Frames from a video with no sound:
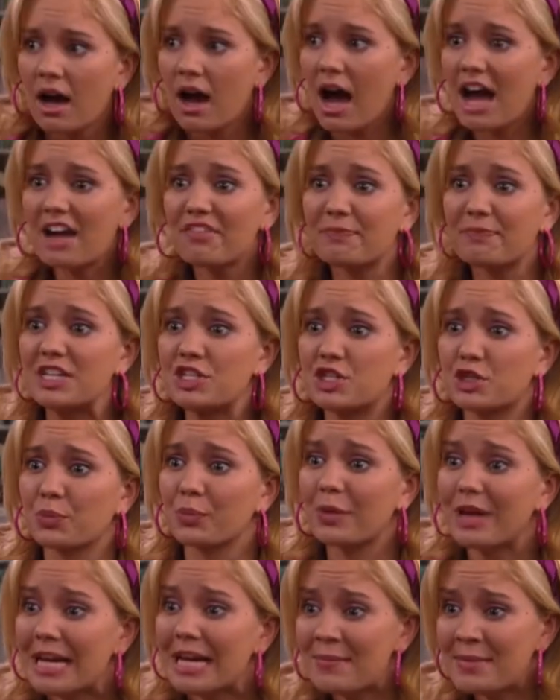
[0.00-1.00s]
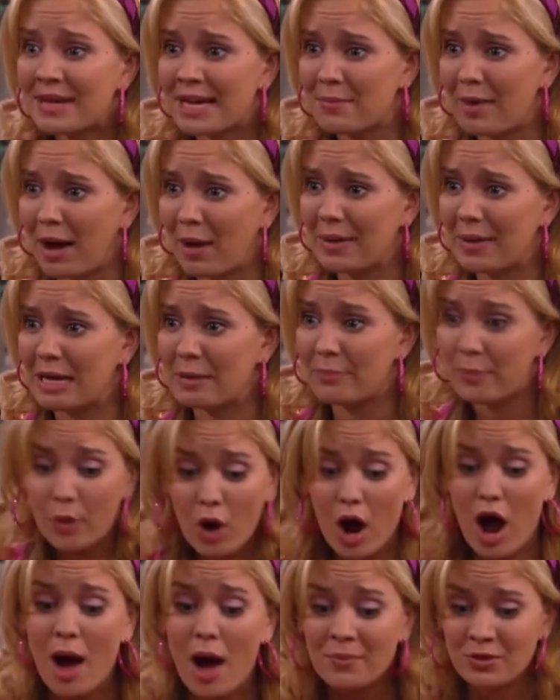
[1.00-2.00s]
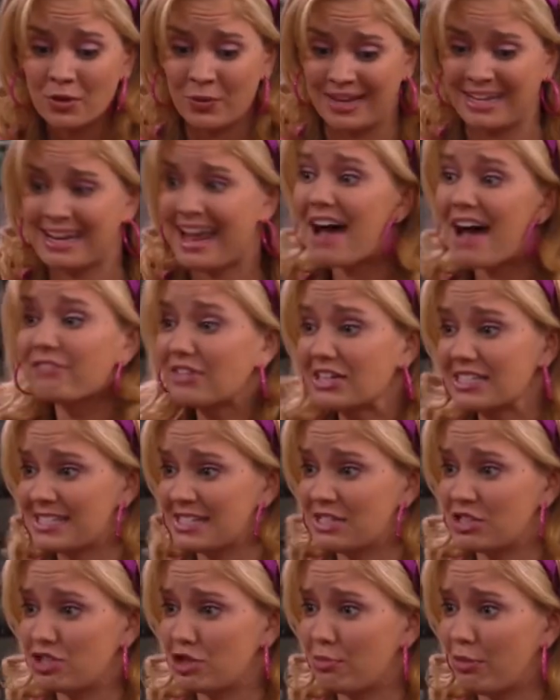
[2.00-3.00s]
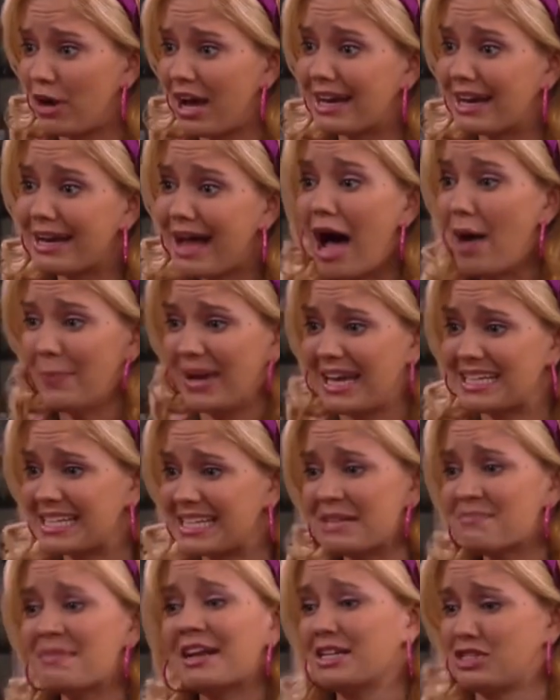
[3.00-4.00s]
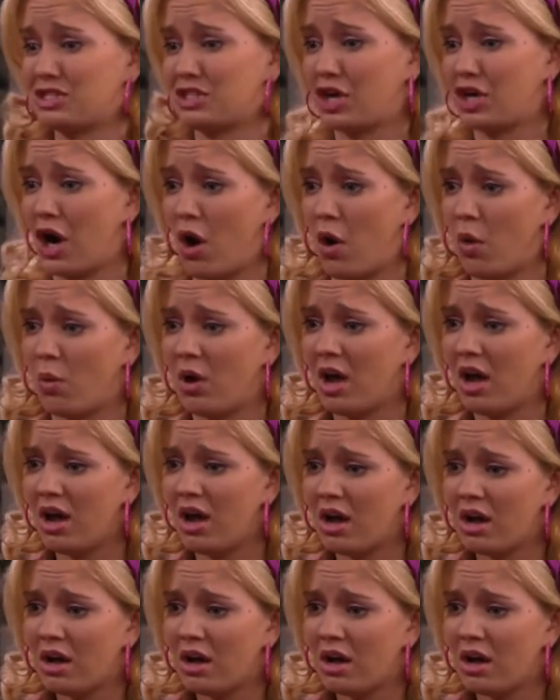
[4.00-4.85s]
I've been dreaming about being prom queen ever since you brought it up